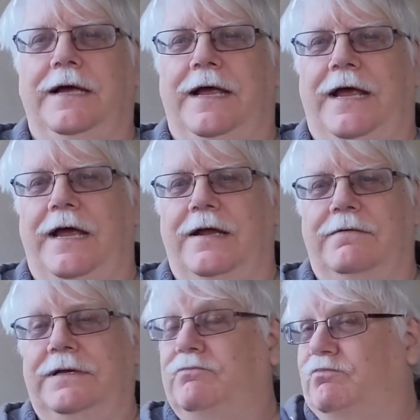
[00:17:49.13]
and
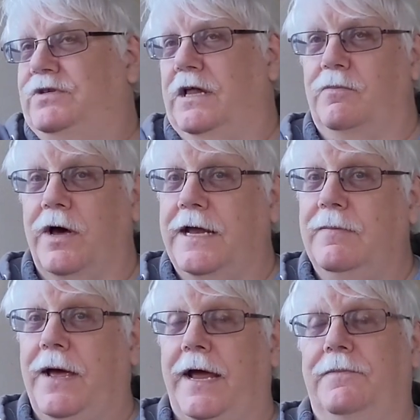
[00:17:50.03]
he'd sell them on
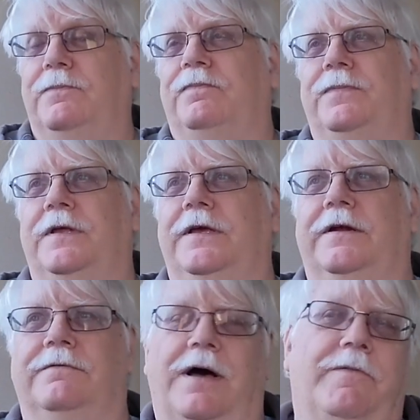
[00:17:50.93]
eBay. You
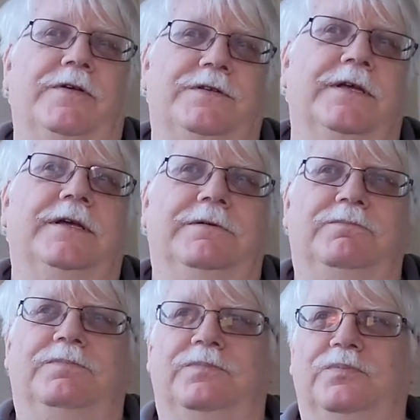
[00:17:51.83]
know, obviously he
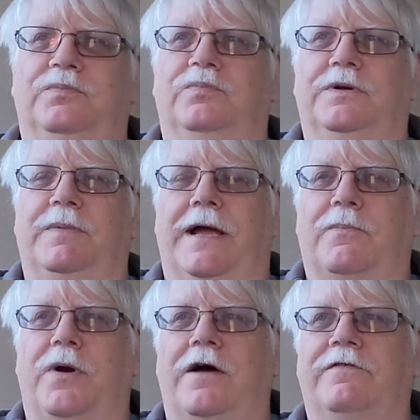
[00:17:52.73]
would make a
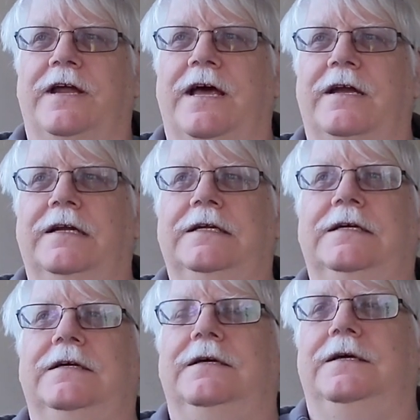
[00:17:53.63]
profit at
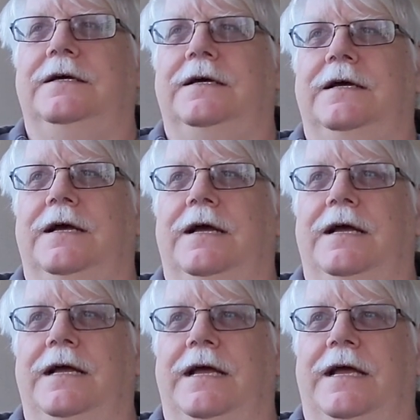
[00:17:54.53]

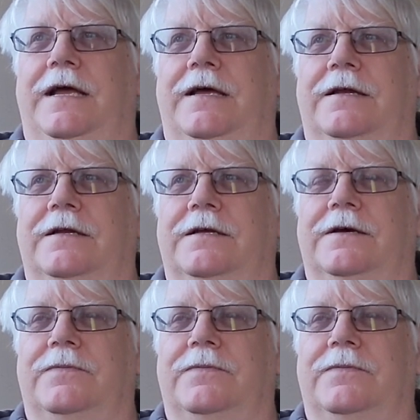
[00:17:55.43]
it. And